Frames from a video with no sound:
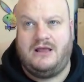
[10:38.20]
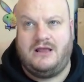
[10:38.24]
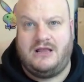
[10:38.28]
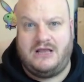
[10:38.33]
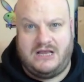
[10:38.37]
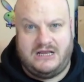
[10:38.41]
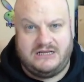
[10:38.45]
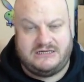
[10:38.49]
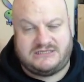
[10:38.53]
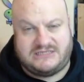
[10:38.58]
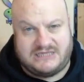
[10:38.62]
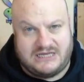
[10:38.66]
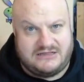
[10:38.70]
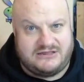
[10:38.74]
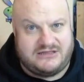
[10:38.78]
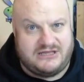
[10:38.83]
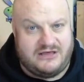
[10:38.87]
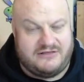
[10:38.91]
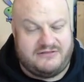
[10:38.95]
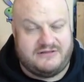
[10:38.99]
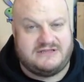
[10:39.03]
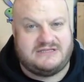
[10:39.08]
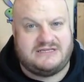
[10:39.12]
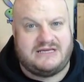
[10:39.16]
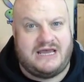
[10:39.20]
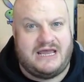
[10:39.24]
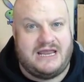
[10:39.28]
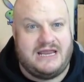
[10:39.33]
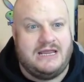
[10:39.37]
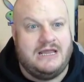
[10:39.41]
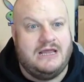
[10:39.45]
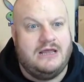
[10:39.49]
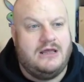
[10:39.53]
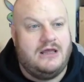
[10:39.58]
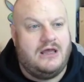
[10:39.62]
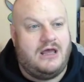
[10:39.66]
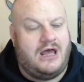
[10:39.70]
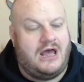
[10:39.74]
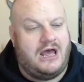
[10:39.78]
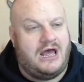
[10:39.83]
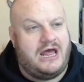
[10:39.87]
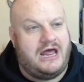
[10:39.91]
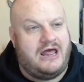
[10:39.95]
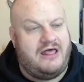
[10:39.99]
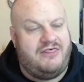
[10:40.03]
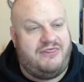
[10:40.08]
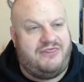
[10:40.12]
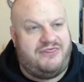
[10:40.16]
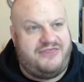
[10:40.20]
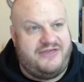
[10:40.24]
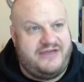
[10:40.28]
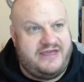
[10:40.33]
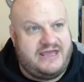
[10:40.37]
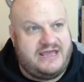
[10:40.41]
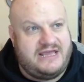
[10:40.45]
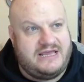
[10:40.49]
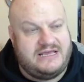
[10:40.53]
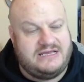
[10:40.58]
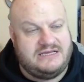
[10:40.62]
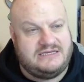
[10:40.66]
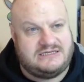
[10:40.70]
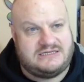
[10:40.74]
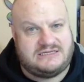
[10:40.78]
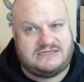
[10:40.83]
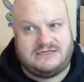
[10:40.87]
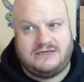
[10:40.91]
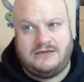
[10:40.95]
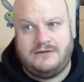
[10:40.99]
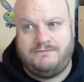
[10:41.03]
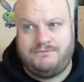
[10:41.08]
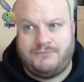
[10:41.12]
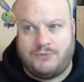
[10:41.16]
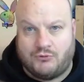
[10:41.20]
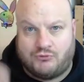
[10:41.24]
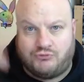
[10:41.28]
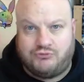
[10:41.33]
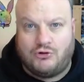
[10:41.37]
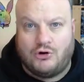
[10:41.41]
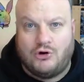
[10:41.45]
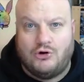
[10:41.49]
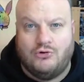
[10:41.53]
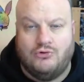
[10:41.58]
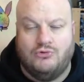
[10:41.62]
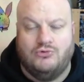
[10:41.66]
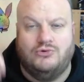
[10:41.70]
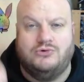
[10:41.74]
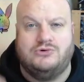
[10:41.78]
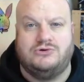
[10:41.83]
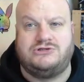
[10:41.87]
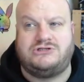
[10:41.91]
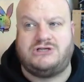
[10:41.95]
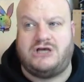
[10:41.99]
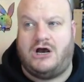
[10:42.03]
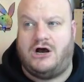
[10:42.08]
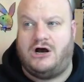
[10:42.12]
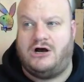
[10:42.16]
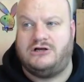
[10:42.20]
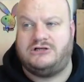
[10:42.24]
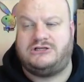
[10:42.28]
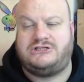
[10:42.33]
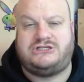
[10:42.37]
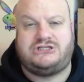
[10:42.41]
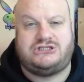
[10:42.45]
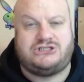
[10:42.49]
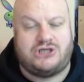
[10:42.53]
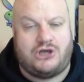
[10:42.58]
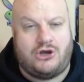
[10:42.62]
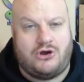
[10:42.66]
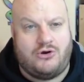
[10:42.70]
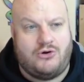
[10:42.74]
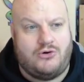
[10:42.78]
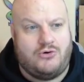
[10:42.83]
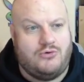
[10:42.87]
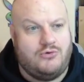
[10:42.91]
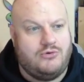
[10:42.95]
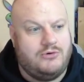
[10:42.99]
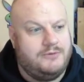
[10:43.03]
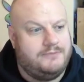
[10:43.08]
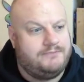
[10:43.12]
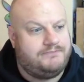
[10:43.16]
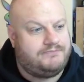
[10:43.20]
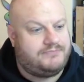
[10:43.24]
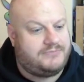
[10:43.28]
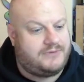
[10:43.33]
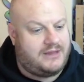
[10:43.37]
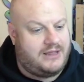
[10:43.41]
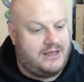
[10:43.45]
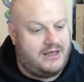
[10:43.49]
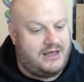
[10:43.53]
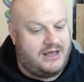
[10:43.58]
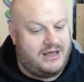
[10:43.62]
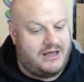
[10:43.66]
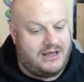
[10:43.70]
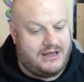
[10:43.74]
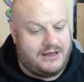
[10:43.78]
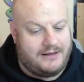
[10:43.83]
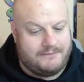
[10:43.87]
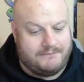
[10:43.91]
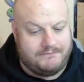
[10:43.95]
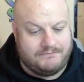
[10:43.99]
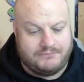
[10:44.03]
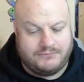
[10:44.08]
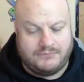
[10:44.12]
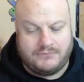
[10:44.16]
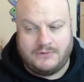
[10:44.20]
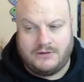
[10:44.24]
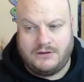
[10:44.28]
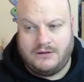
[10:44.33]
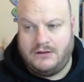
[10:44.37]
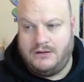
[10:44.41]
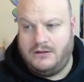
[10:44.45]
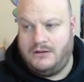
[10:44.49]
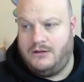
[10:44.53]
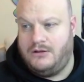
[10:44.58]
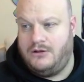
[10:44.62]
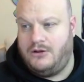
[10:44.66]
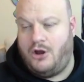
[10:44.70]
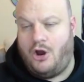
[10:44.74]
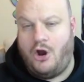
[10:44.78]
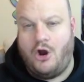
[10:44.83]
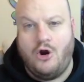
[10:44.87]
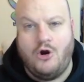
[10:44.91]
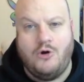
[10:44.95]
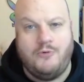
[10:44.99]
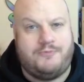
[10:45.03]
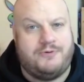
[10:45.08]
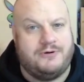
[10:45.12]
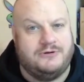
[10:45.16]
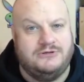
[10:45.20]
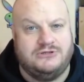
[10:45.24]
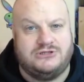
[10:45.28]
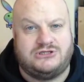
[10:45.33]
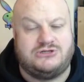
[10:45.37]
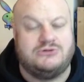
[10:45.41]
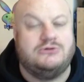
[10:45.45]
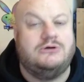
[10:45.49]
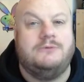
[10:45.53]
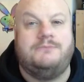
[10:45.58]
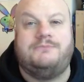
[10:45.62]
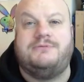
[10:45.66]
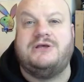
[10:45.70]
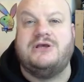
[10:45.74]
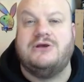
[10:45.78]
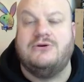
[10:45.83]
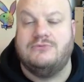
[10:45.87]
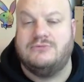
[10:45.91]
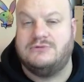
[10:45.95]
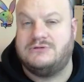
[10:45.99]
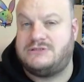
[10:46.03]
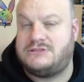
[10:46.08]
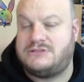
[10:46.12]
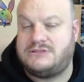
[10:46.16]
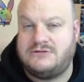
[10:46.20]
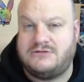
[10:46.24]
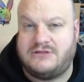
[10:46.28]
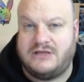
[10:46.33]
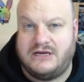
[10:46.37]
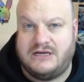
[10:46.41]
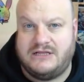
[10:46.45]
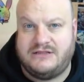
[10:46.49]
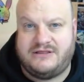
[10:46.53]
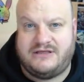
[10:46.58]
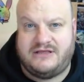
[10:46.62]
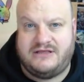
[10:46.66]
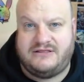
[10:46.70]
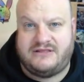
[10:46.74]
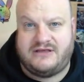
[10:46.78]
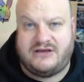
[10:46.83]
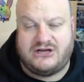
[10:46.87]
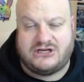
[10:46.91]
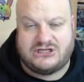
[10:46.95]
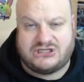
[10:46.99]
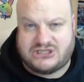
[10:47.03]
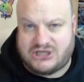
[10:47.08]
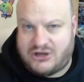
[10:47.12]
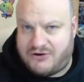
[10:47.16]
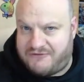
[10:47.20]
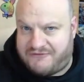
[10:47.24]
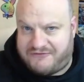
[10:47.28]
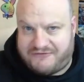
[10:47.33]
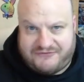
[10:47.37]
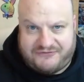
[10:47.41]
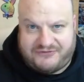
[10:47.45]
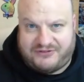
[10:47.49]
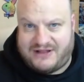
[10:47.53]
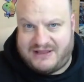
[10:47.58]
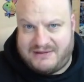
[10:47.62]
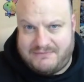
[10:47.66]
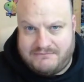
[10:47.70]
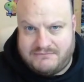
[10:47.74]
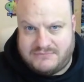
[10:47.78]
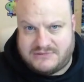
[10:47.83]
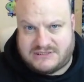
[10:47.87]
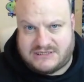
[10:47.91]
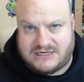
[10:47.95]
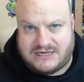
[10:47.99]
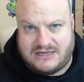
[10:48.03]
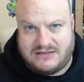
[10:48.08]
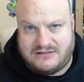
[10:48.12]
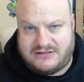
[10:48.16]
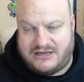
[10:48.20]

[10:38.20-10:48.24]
I uh, said the other day, uh, these rules are so um, open to abuse. They, they, they are so flimsy.